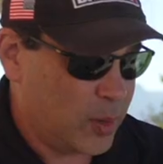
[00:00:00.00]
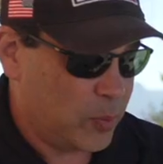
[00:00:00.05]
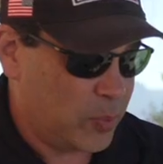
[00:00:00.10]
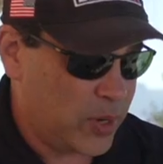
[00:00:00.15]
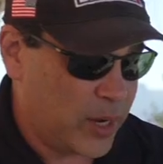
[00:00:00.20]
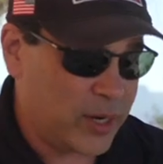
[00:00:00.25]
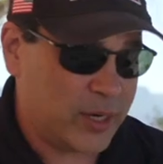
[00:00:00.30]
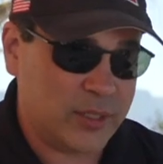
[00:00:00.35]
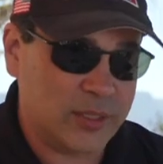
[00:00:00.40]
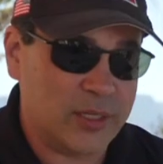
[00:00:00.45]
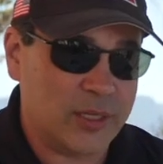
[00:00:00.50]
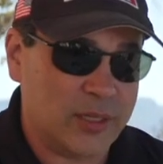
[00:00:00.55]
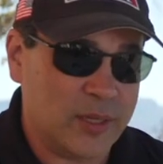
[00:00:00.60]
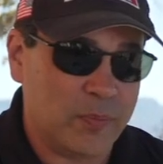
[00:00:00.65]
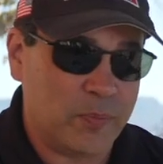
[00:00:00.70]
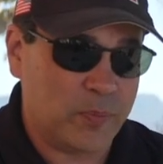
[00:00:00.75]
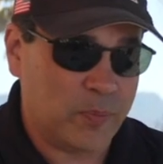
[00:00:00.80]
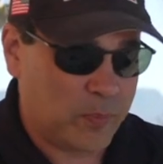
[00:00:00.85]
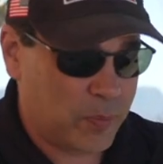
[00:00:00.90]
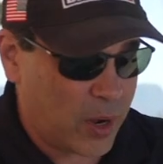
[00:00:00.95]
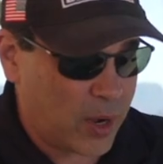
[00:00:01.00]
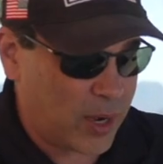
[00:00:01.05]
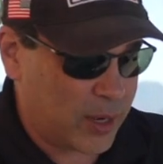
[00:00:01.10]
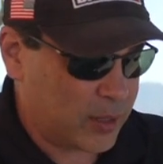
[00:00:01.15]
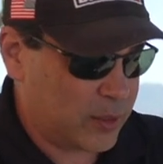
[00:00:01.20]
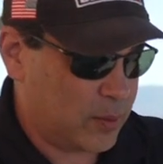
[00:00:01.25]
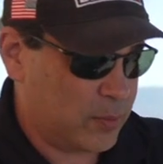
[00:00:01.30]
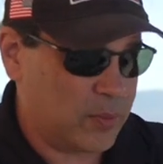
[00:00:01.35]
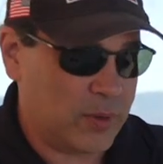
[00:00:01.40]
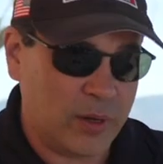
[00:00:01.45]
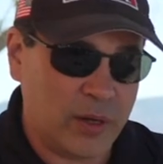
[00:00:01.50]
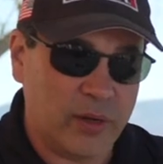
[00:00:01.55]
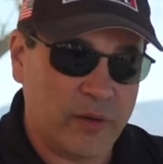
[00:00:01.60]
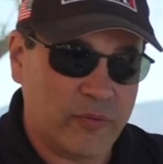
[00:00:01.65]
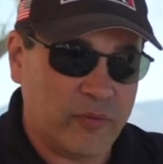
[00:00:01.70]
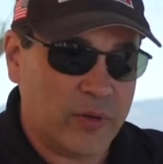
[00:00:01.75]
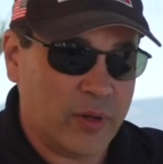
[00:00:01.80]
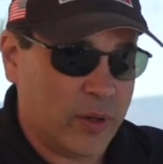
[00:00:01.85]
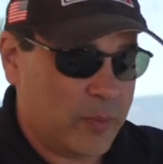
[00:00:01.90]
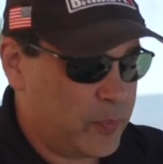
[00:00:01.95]
Brad is at the bottom
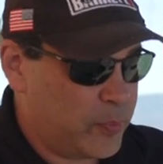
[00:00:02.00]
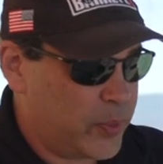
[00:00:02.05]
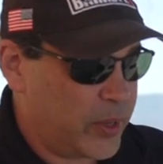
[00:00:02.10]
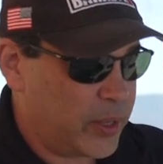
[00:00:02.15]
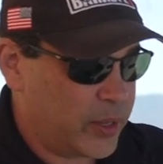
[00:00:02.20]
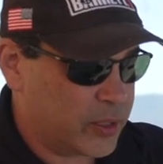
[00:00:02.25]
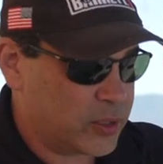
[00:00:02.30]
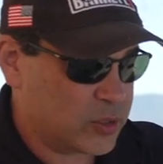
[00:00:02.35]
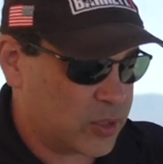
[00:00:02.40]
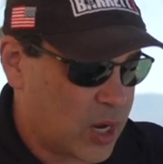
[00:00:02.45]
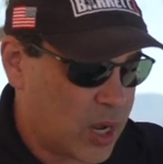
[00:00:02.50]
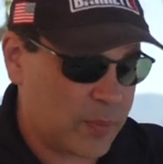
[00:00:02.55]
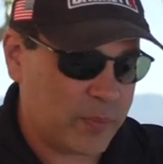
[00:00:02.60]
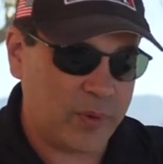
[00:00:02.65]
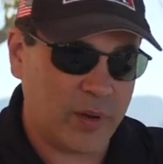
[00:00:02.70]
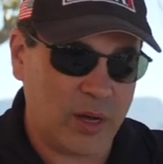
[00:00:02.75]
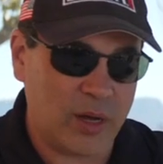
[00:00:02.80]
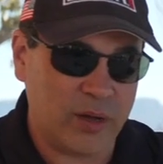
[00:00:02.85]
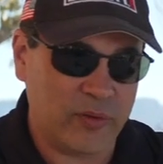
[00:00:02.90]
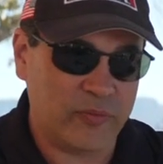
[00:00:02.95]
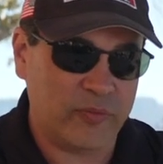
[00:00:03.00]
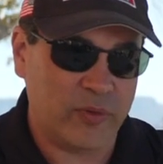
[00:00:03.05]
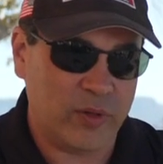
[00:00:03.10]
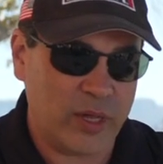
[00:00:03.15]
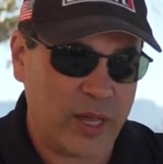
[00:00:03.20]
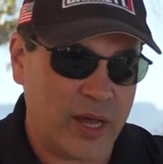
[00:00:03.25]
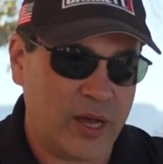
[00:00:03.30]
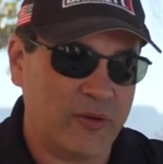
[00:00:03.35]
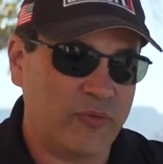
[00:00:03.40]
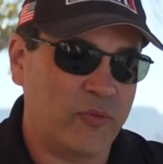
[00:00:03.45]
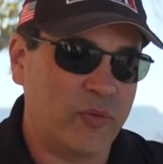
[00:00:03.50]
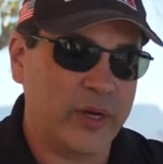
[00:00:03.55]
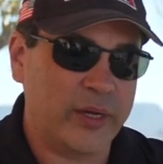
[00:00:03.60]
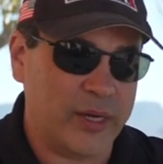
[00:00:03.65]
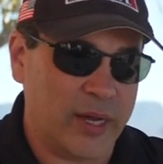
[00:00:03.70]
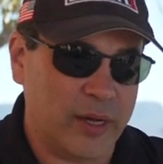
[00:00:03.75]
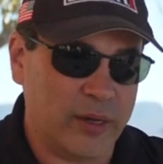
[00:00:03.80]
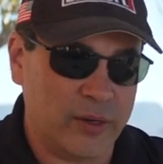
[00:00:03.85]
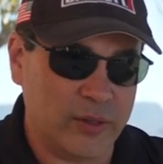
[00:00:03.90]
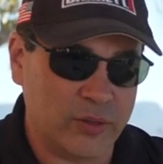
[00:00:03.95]
of a big drop off halfway
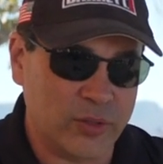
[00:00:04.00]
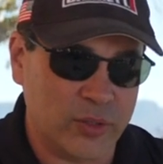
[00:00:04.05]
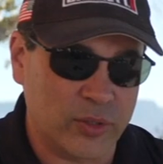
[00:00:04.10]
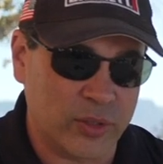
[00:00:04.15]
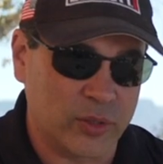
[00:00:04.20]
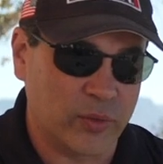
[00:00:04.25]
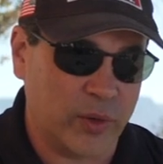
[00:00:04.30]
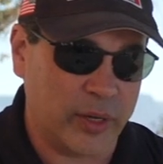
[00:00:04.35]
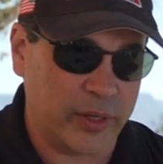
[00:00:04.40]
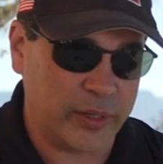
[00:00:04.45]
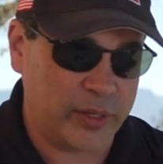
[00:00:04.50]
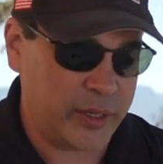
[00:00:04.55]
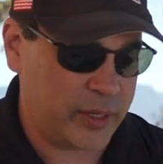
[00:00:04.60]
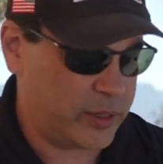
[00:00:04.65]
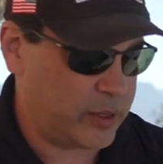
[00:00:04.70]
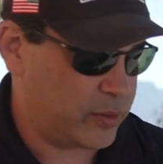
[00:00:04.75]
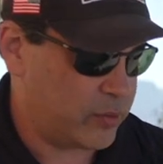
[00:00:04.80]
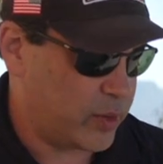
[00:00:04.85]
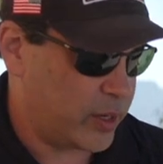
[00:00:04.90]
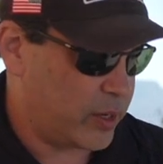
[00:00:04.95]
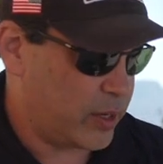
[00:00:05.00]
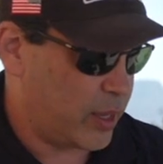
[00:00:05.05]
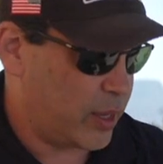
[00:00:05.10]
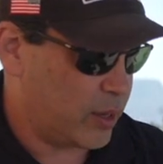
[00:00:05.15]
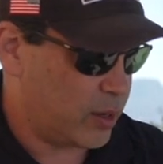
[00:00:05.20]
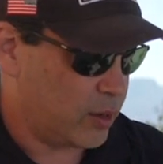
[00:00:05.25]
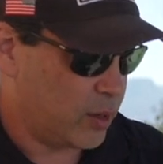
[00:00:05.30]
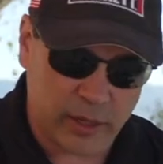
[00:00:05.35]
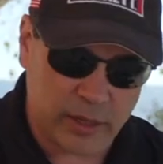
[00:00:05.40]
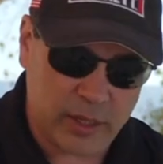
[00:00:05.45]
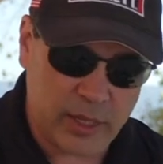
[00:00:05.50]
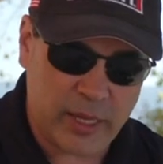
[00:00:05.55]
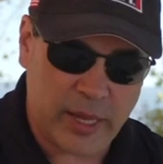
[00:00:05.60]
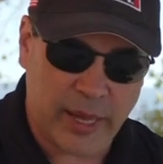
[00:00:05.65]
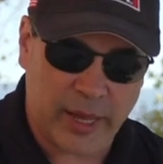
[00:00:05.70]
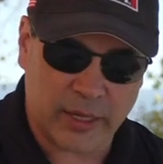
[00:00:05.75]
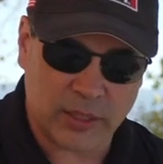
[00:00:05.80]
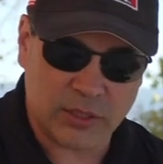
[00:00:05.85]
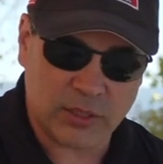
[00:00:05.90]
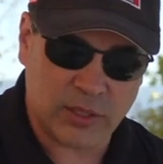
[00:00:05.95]
down into the Grand Canyon right now, and he
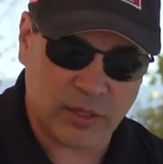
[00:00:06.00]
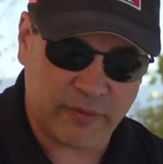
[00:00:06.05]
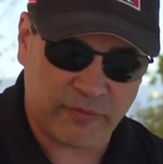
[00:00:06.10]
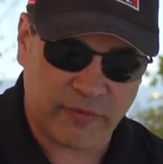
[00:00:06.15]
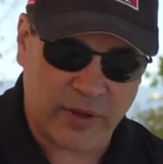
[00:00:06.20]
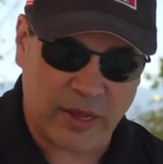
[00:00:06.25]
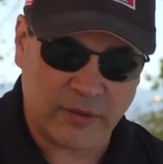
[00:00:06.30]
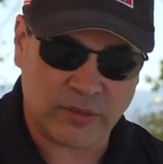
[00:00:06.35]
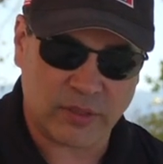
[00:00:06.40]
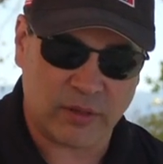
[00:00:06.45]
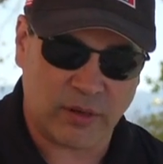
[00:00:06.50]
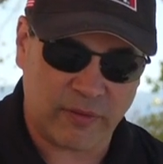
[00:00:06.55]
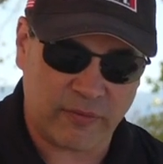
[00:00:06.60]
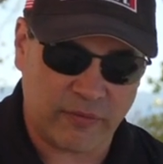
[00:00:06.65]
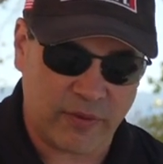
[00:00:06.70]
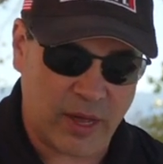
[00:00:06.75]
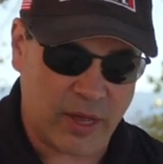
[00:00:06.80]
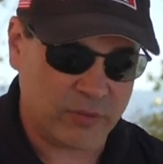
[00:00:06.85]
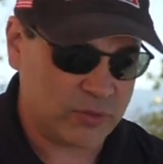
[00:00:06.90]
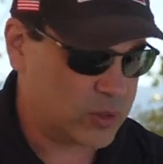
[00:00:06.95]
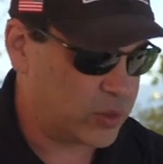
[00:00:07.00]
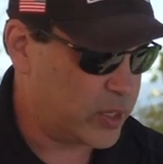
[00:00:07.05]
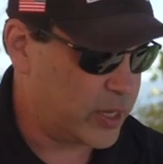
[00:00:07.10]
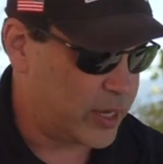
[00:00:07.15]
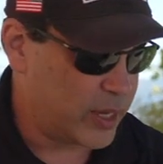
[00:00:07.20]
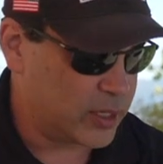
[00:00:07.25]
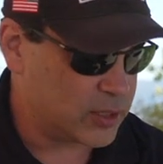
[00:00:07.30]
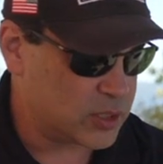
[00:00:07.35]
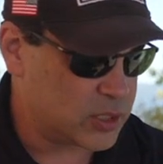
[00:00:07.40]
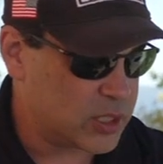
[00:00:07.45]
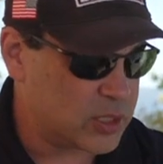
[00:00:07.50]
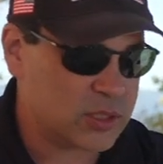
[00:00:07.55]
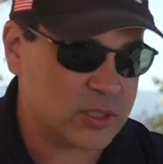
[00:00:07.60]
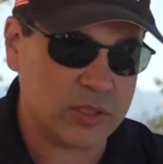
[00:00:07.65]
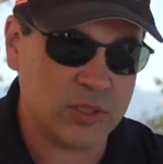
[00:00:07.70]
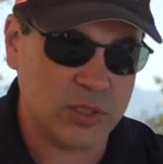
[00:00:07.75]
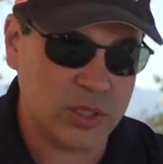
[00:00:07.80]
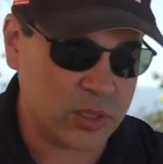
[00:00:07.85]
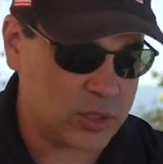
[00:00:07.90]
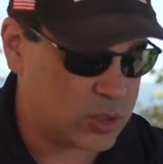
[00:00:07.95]
has the 575. So he has
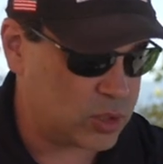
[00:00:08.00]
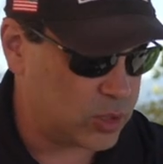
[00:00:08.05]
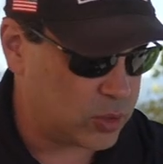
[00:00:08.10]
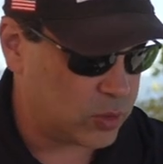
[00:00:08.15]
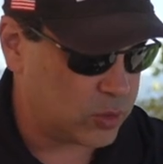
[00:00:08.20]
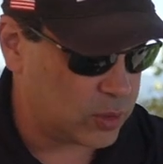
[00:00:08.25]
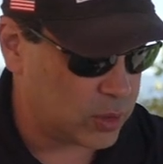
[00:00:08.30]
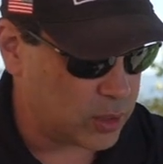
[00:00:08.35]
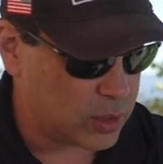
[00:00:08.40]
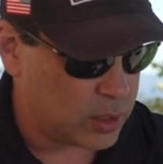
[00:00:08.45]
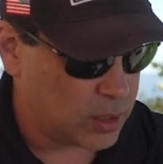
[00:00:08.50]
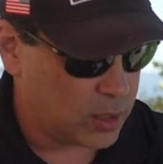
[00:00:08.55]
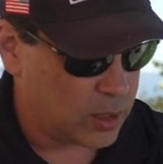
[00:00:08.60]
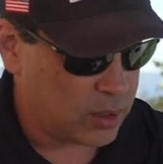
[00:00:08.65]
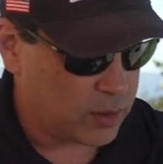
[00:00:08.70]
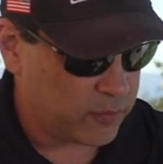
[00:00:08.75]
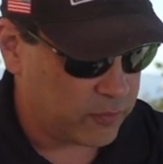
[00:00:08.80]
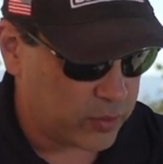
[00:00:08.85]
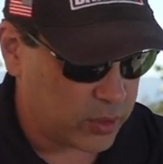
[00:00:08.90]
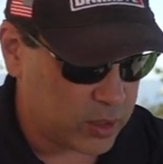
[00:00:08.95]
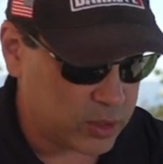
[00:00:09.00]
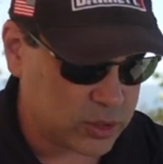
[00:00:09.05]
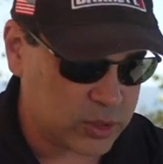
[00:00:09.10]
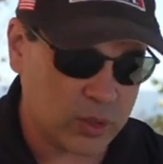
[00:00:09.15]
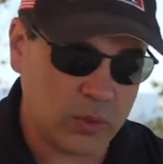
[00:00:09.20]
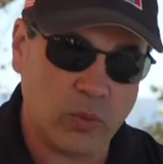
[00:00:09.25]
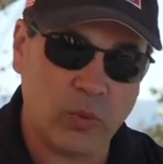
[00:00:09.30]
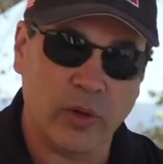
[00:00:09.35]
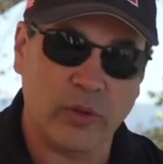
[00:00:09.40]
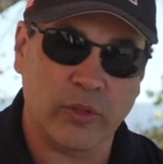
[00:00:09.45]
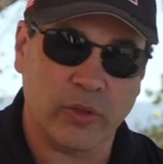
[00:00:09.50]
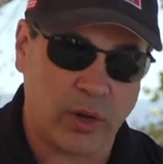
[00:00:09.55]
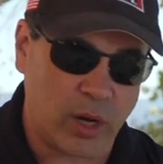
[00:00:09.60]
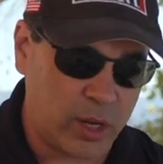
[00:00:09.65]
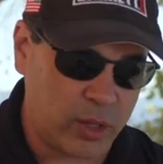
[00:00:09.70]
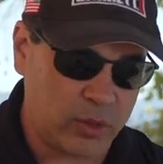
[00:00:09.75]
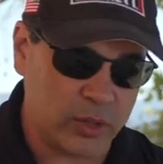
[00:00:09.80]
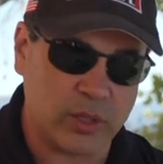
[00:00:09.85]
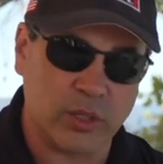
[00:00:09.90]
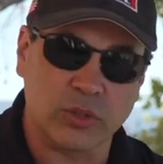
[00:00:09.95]
this unit version with
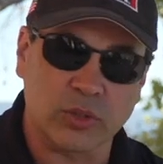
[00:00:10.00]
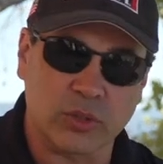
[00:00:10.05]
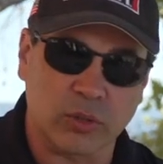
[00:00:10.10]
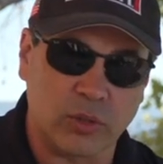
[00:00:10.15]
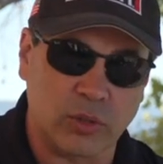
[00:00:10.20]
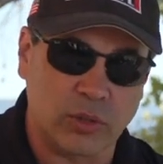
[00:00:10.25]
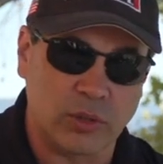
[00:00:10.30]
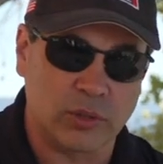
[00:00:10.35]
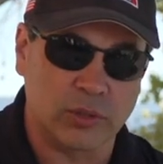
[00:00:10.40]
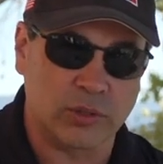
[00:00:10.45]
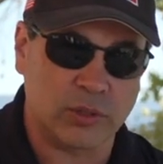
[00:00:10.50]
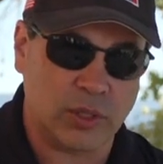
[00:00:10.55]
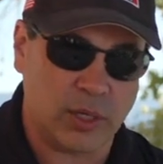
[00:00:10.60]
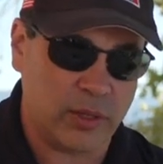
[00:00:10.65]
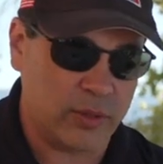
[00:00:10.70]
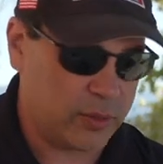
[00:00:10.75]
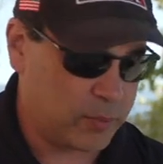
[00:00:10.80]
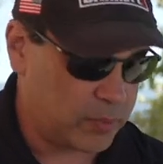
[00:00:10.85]
all the controls on the